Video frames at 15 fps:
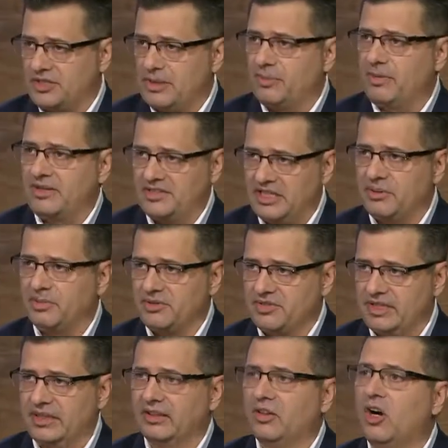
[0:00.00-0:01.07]
are up about
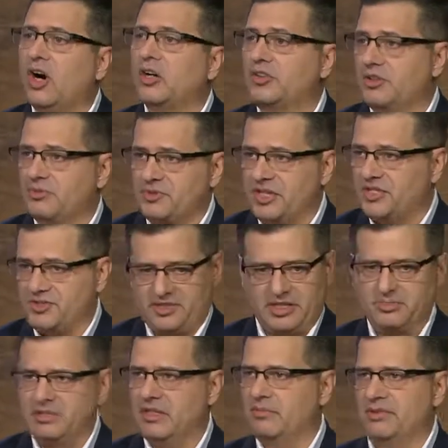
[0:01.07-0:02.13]
10%. Long-term treasuries
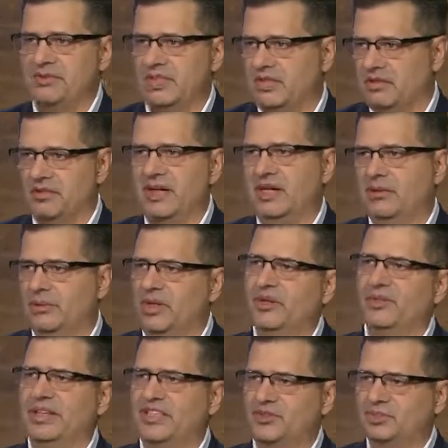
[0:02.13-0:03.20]
up 10%, great.
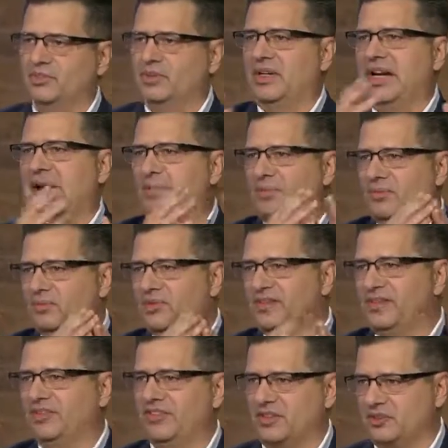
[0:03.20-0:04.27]
Well, that's what happened
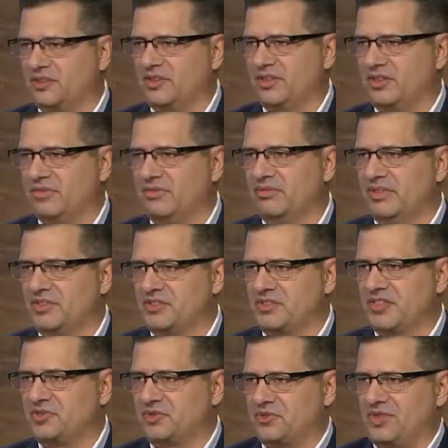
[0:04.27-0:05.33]
when the Federal Reserve
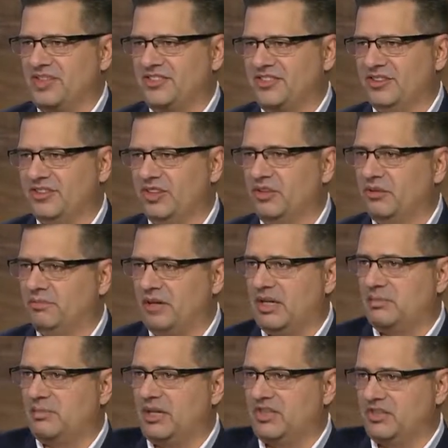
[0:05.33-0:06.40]
reduced interest rates so low,
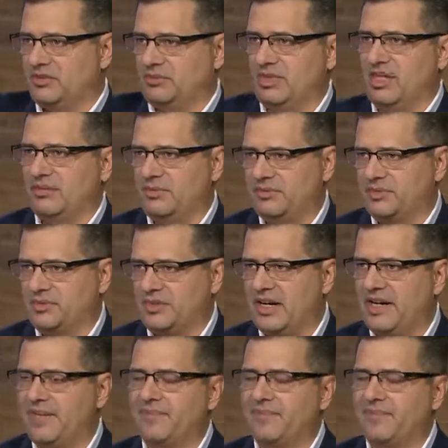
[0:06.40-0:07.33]
bond prices went up, which was great.